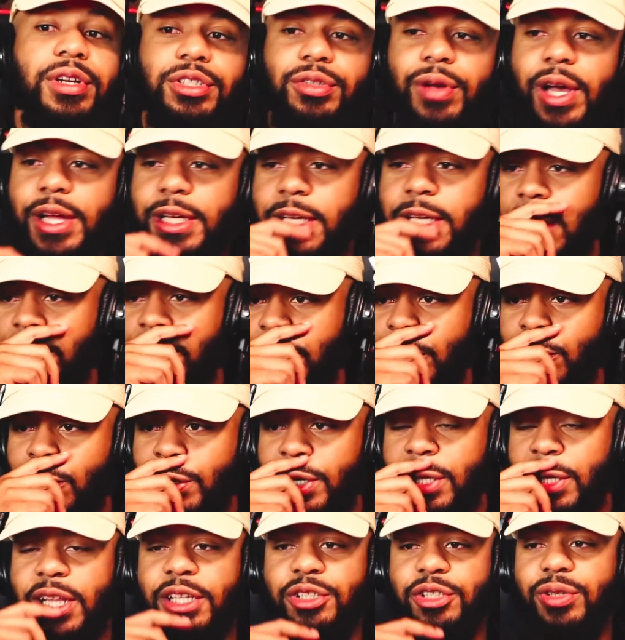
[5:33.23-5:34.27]
So I definitely want
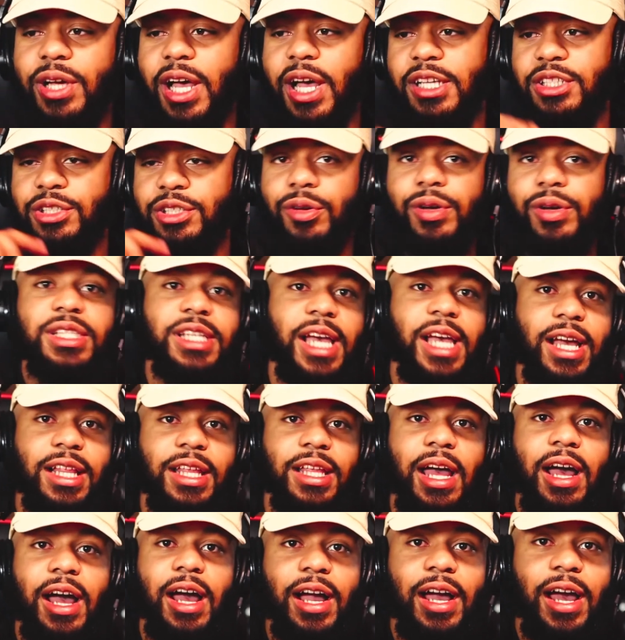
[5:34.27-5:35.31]
to let you guys know exactly
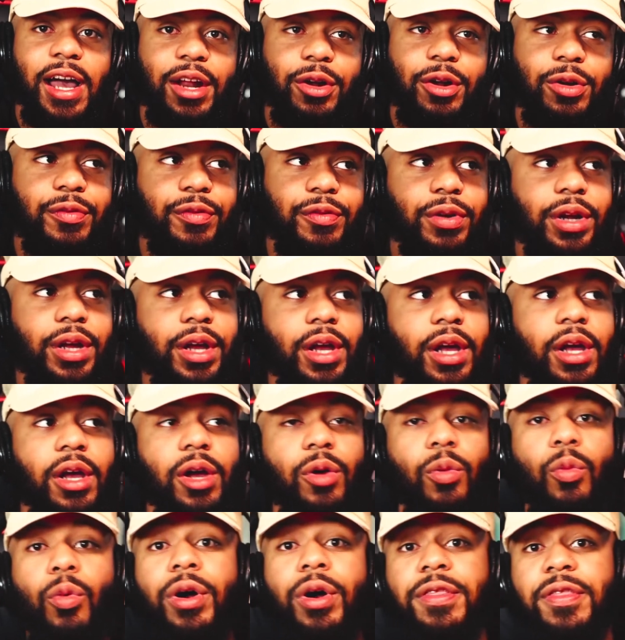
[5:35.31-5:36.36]
how I got over it.
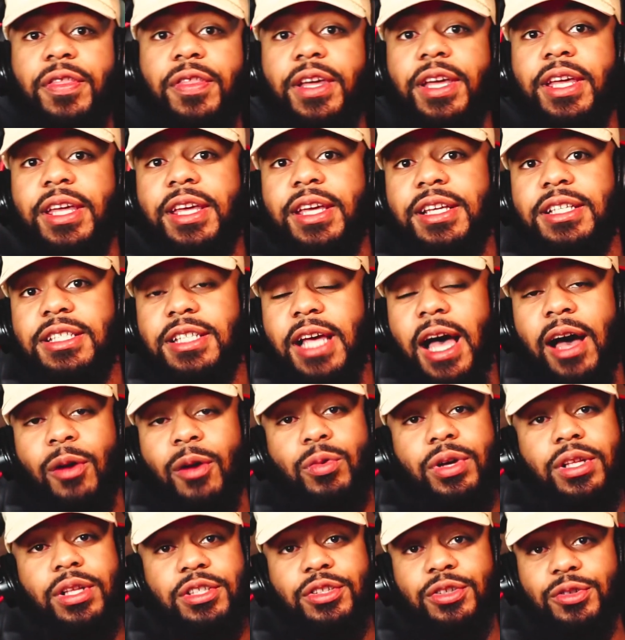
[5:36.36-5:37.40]
One thing is, I
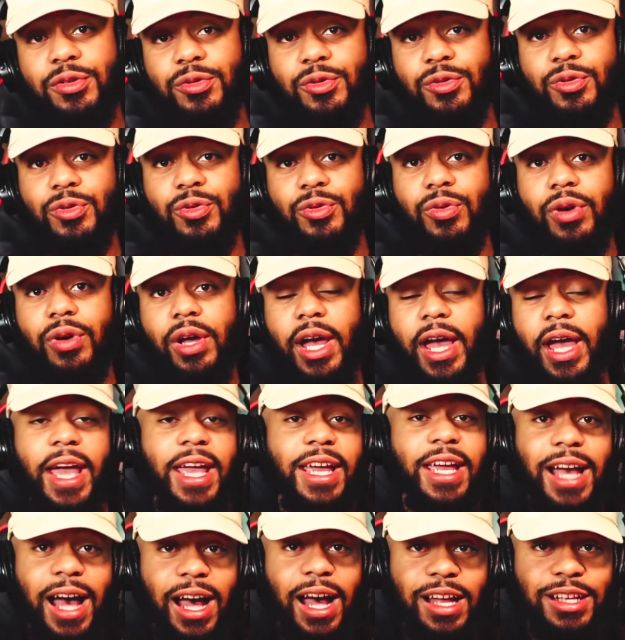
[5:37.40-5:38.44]
went to a
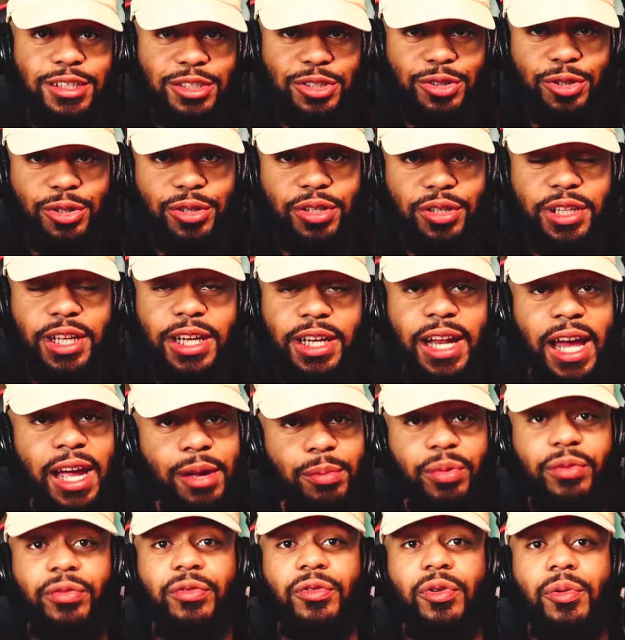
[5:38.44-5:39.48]
concert the night
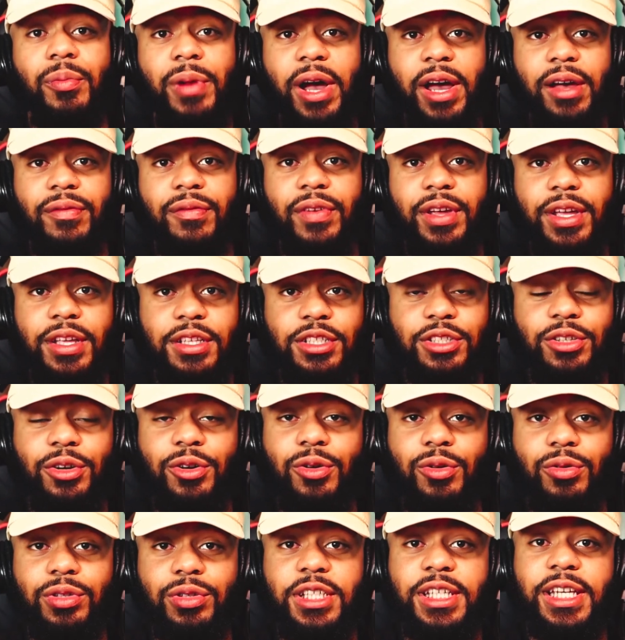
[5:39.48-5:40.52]
before my event.
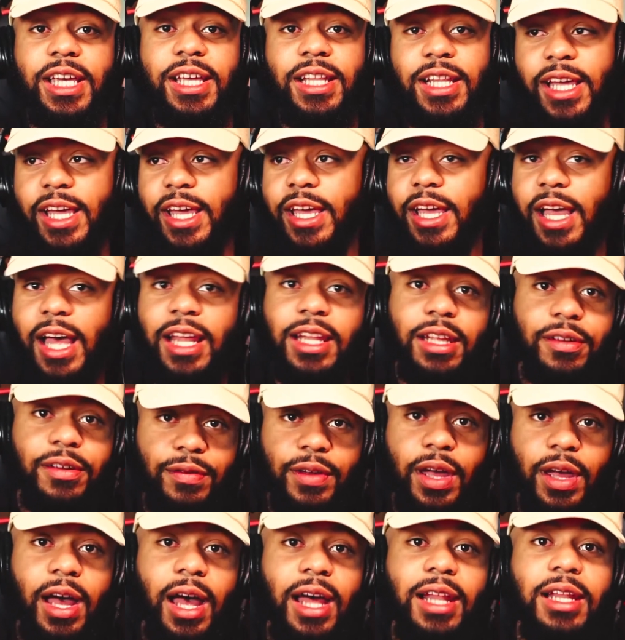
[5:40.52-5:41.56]
So TLA,
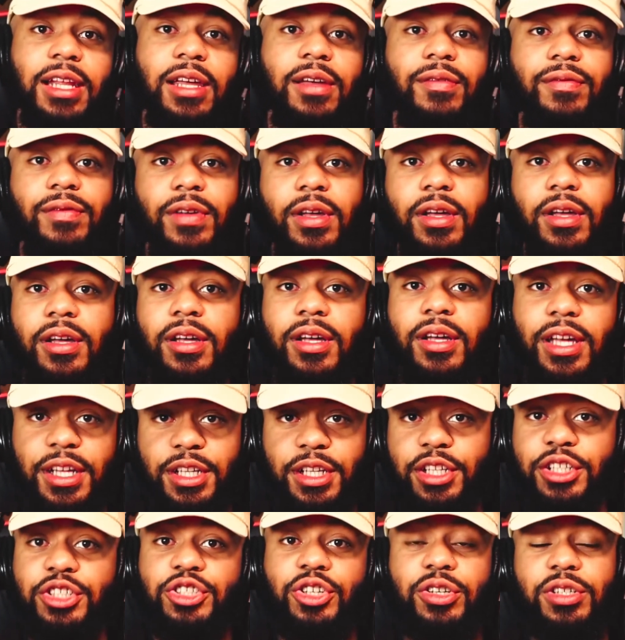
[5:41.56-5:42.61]
I live in
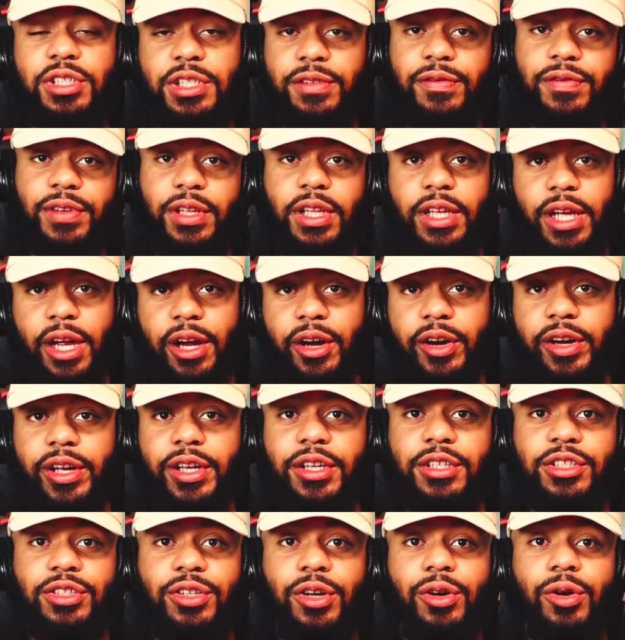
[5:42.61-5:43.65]
the Jersey, Philly
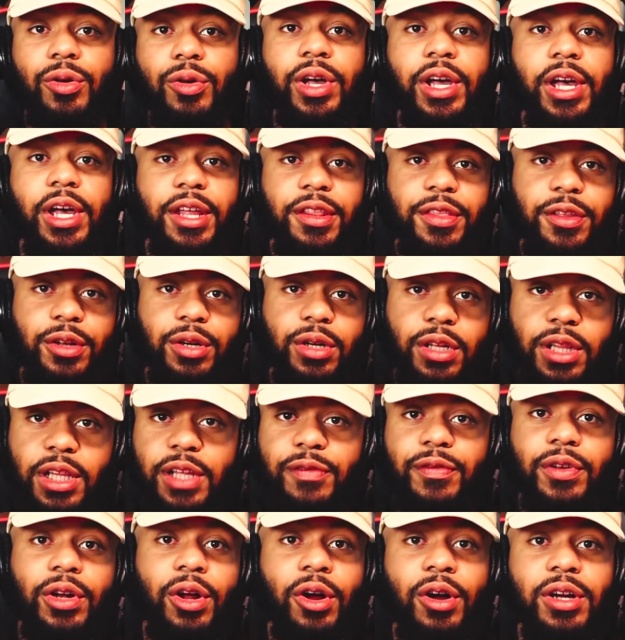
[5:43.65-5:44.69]
area. So Theater of
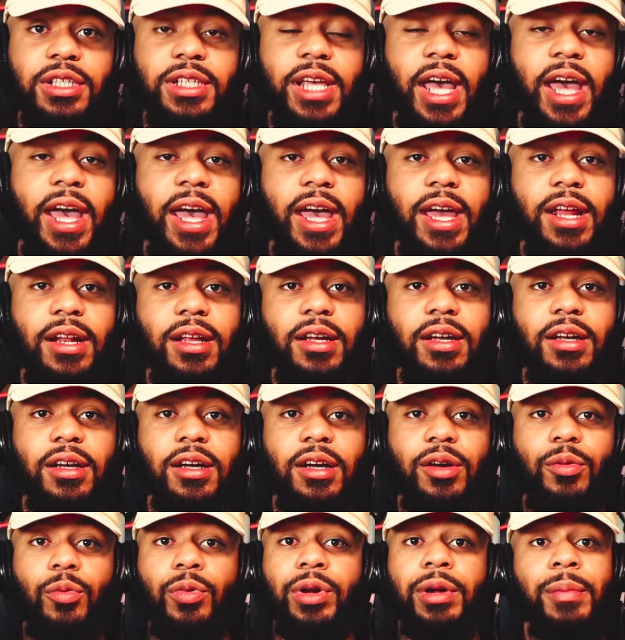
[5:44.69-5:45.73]
Living Arts had
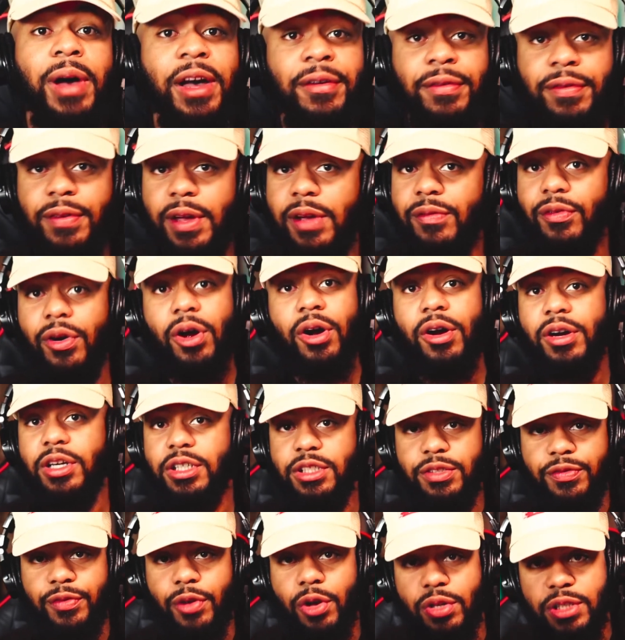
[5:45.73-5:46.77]
one of my favorite
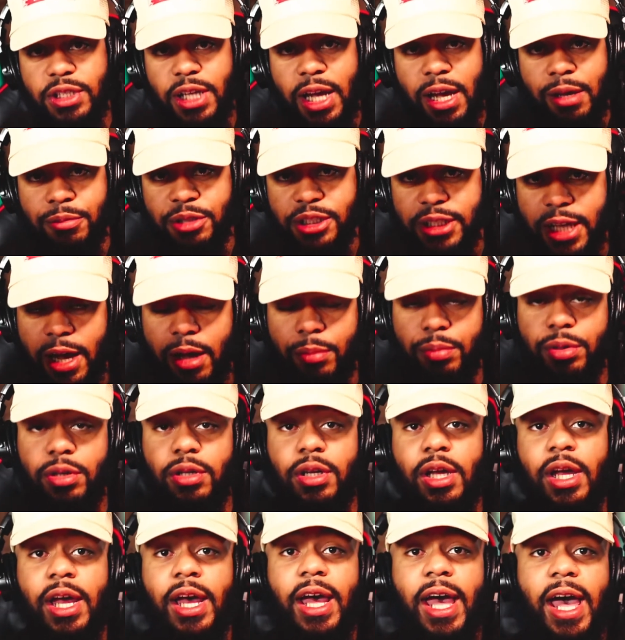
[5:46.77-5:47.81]
artists of all time,
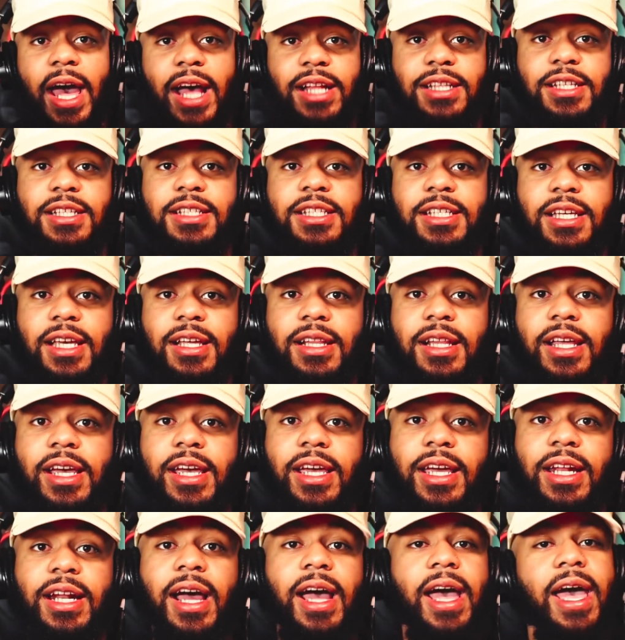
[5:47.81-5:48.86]
Saba, at the
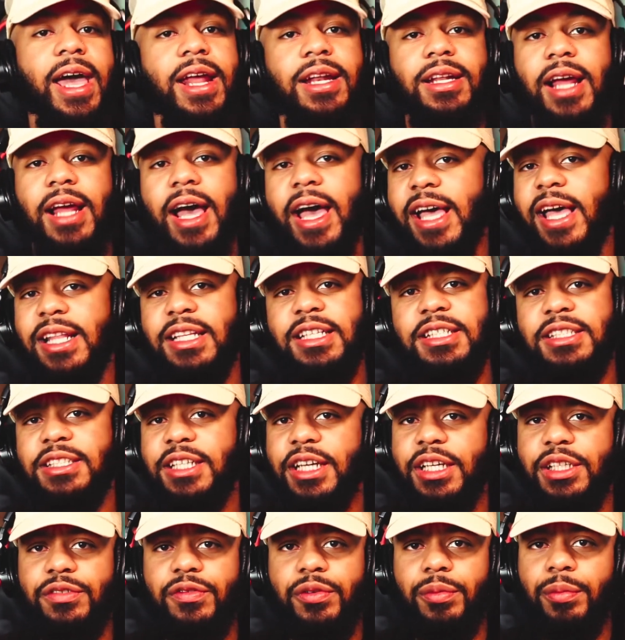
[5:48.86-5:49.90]
TLA, and I had these
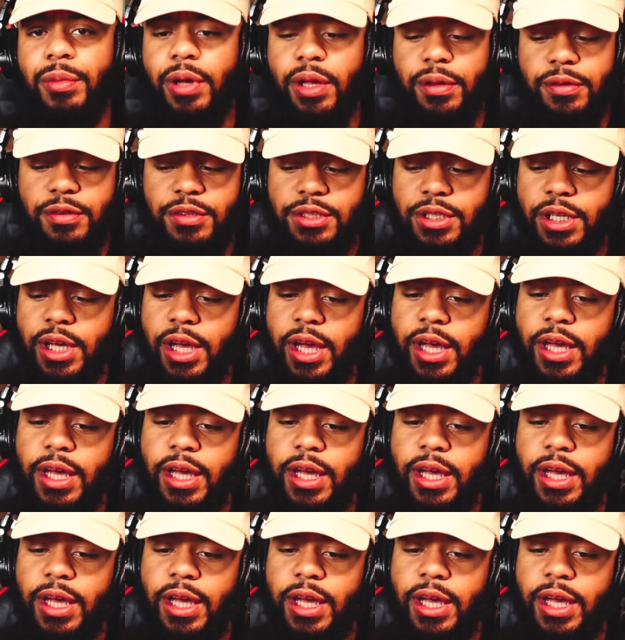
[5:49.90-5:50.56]
tickets for months.